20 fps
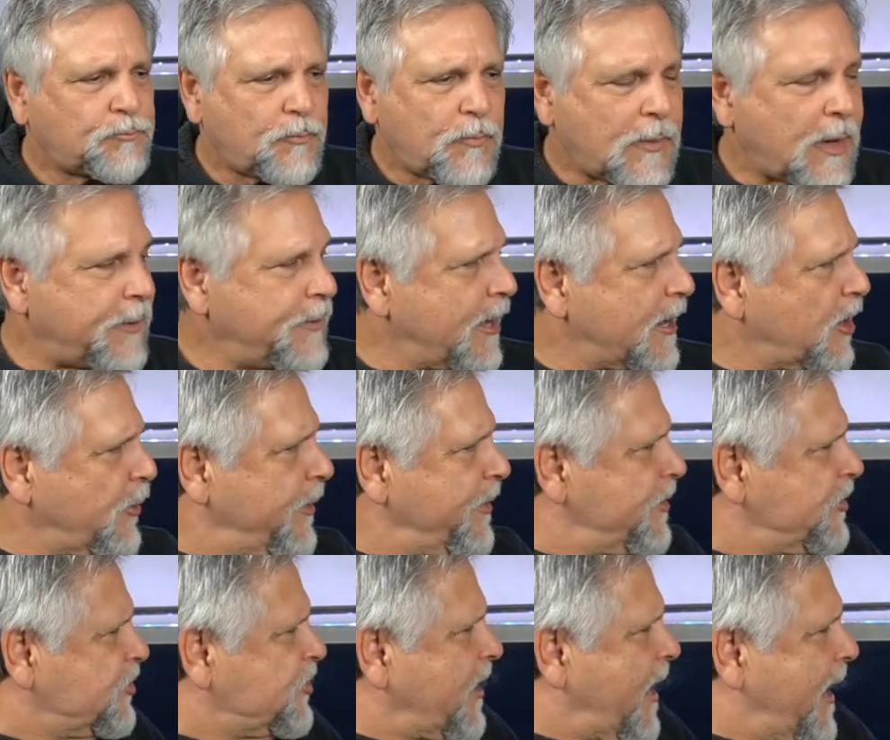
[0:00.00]
that are in
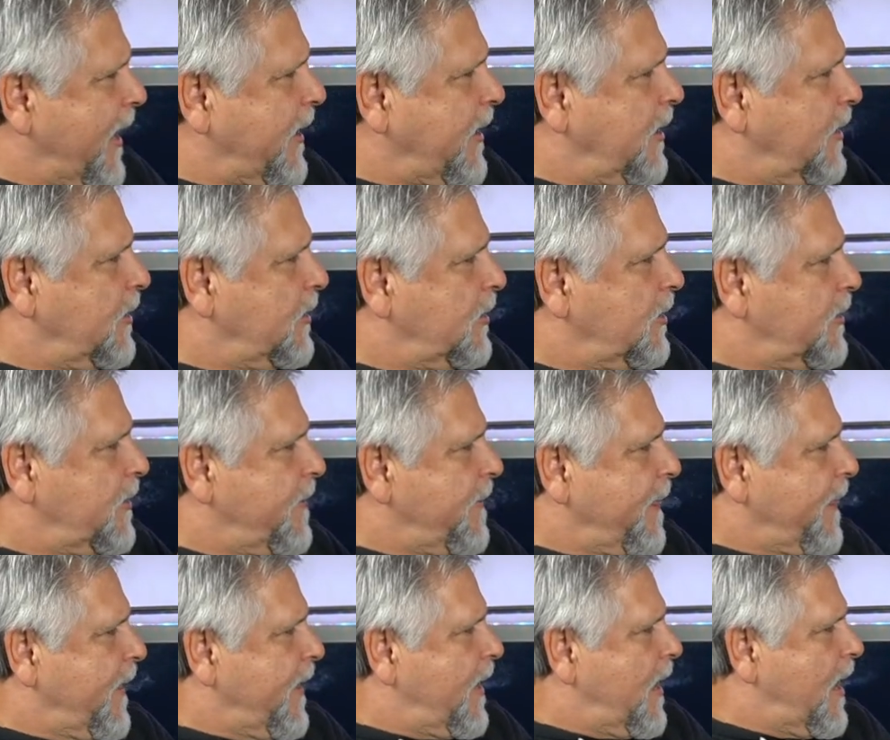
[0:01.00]
this tank,
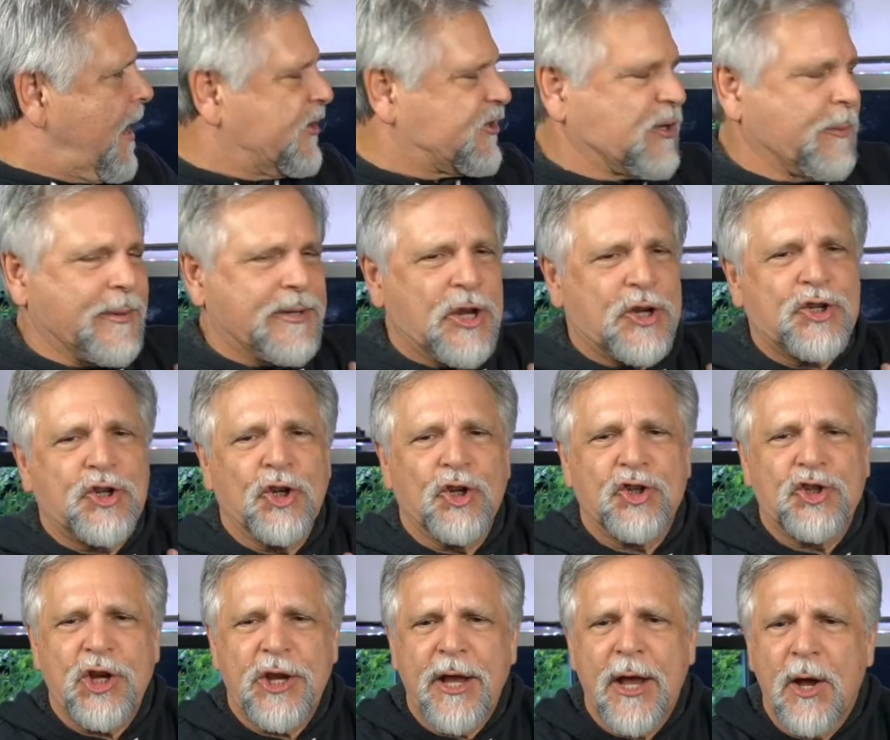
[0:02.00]
uh, some additional
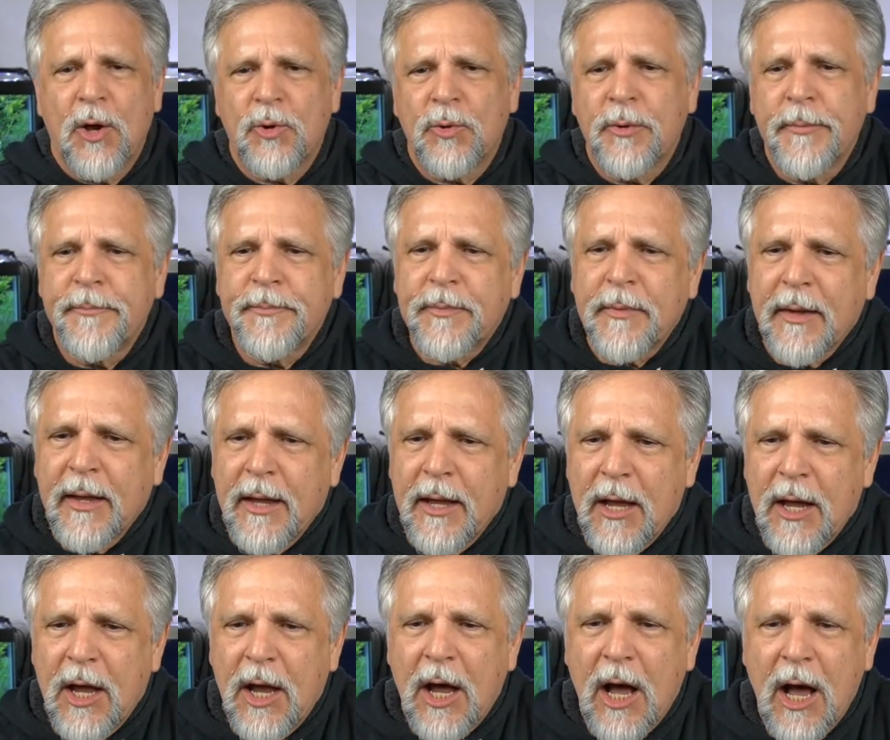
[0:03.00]
geo,
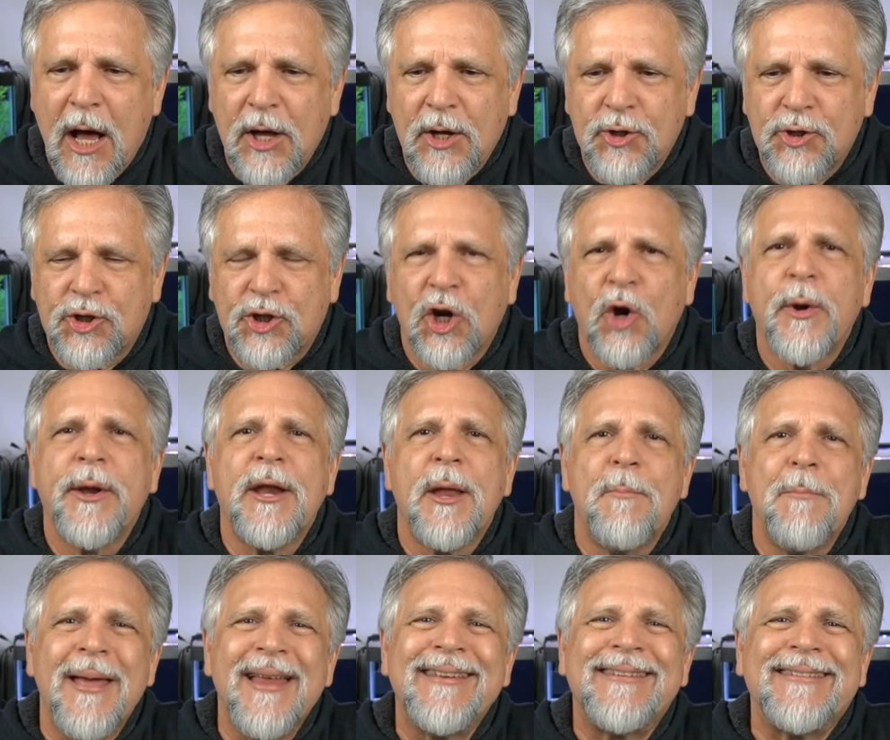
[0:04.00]
uh,
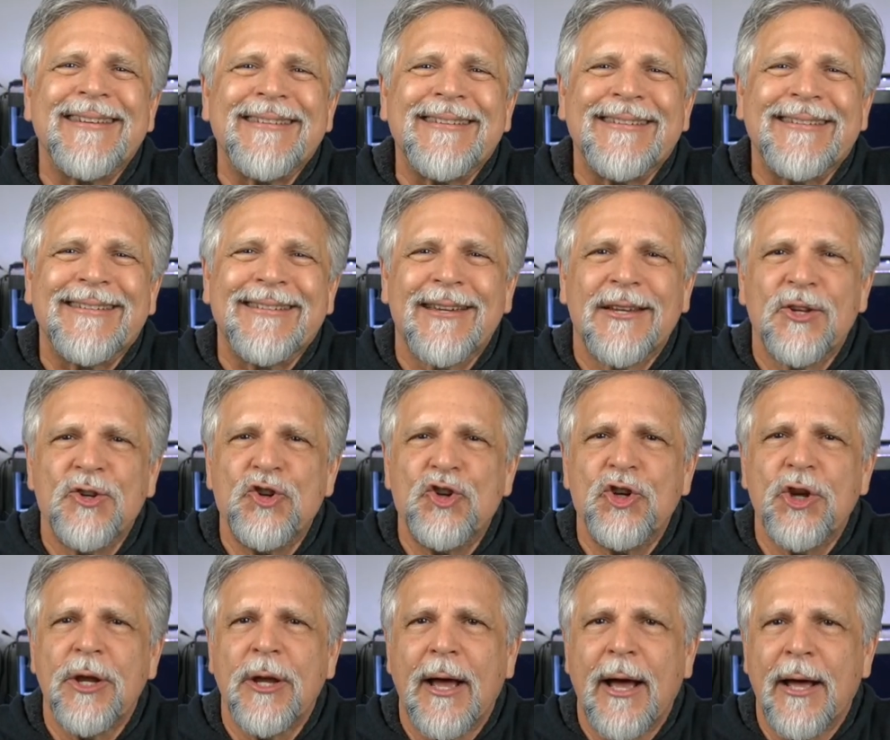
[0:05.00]
Surinamensis,
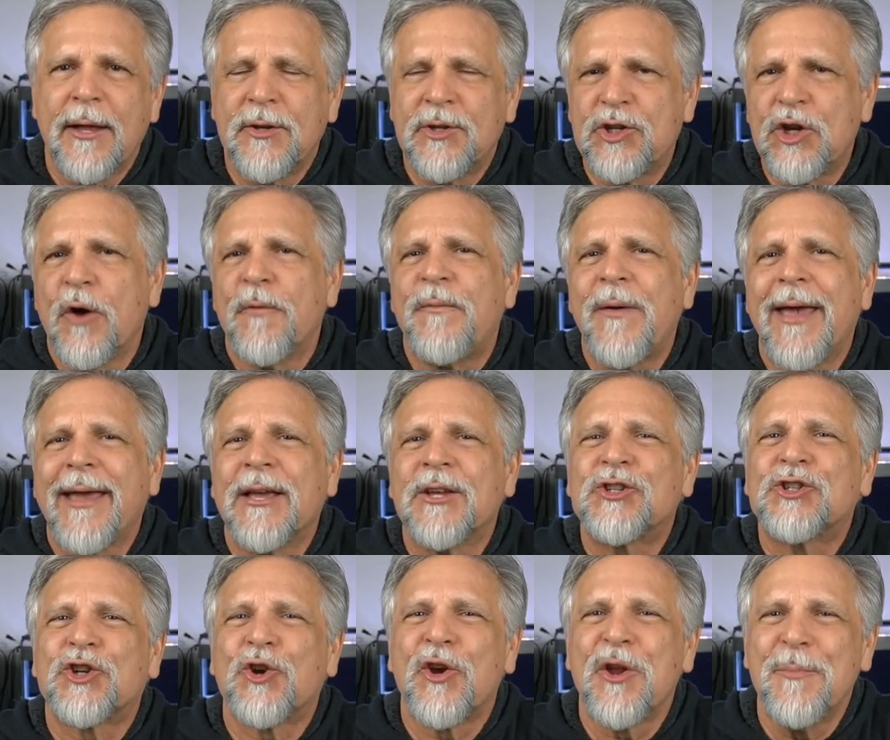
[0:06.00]
uh,
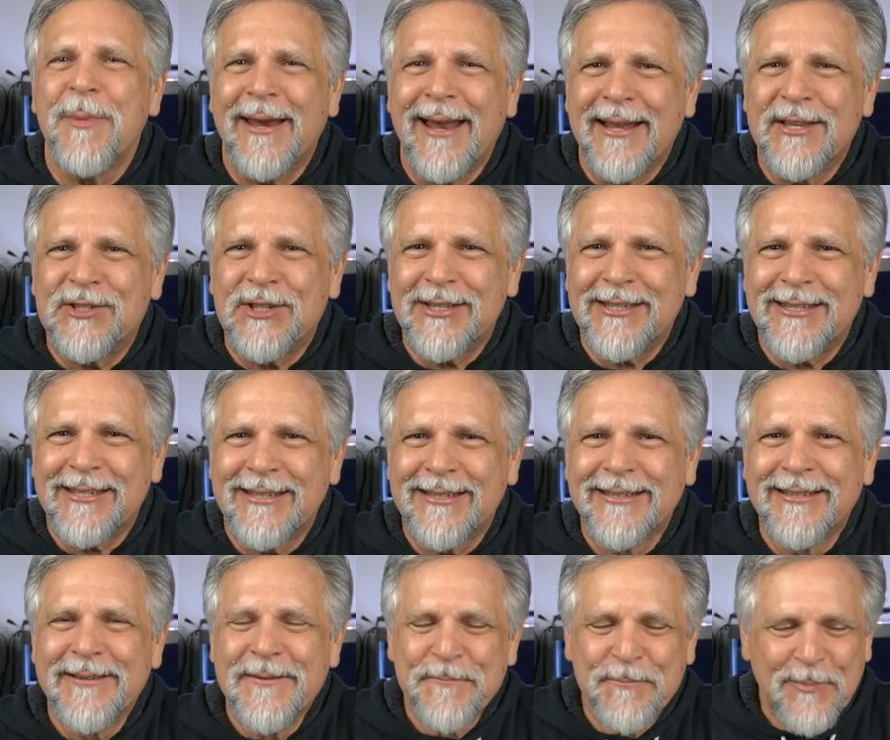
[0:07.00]
Geophagus surinamensis,
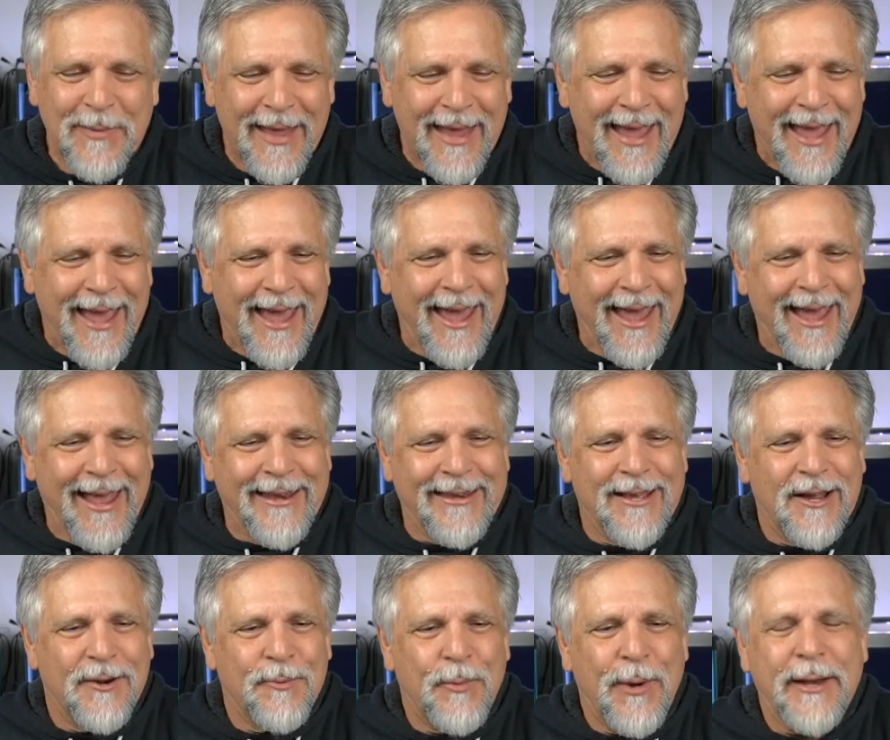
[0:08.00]
and
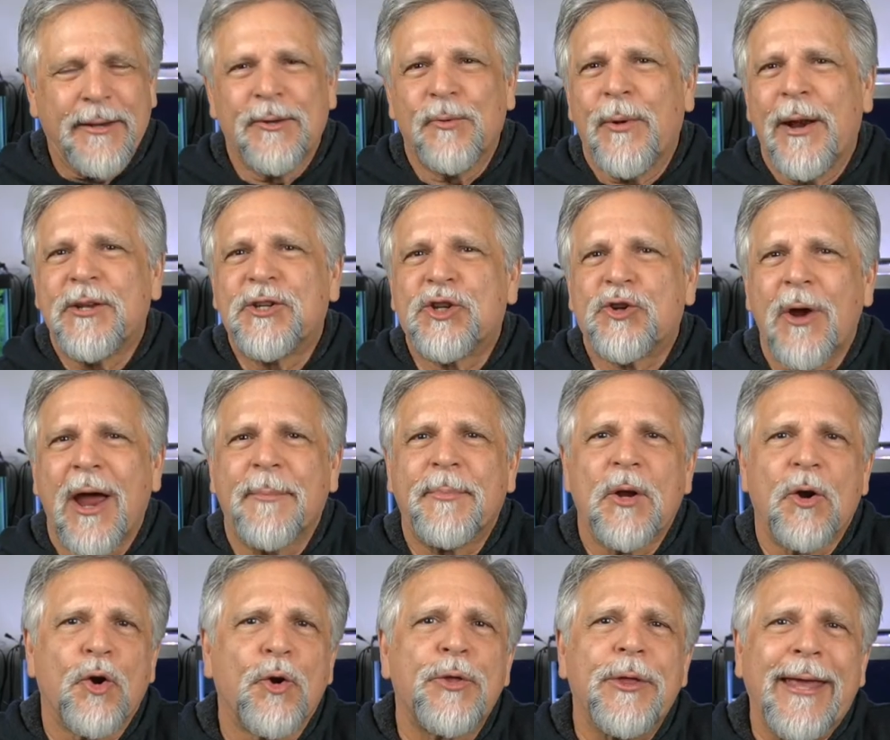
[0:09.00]
uh, red, red striped
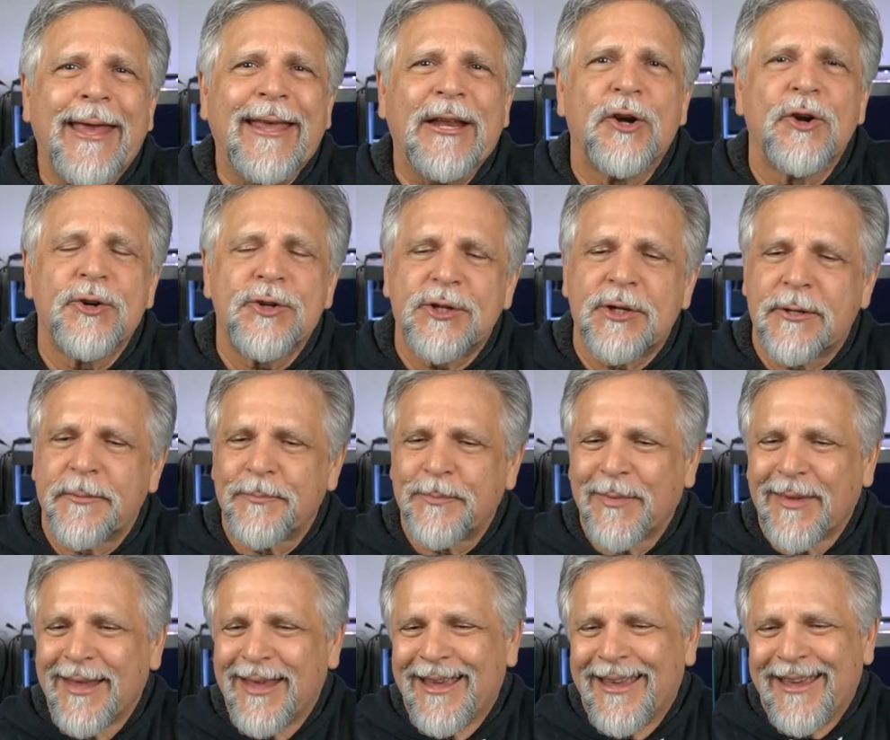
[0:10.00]
earth eaters.
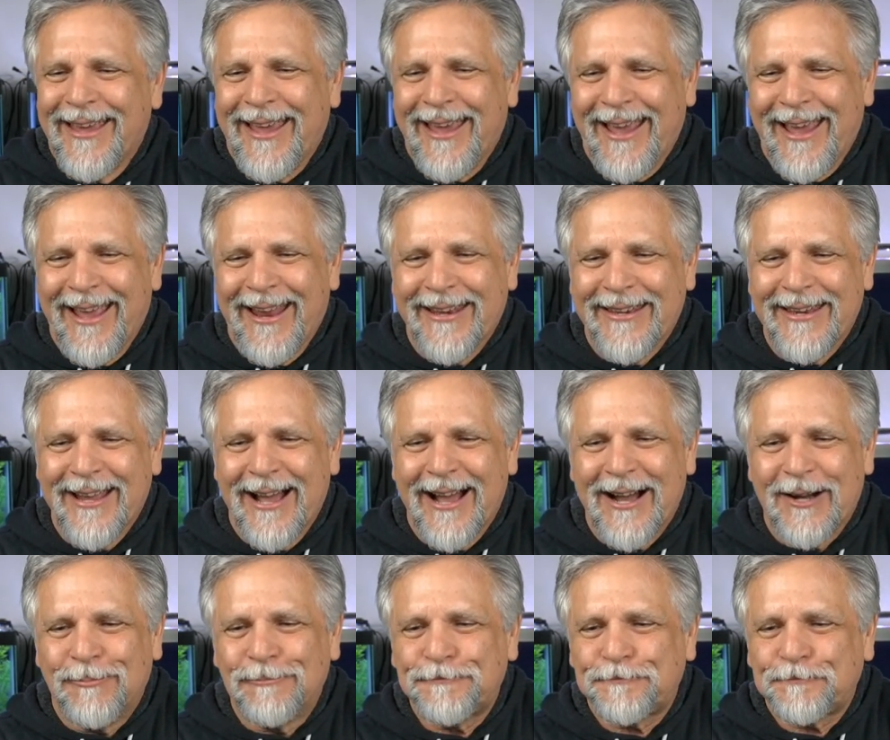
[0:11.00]
And um,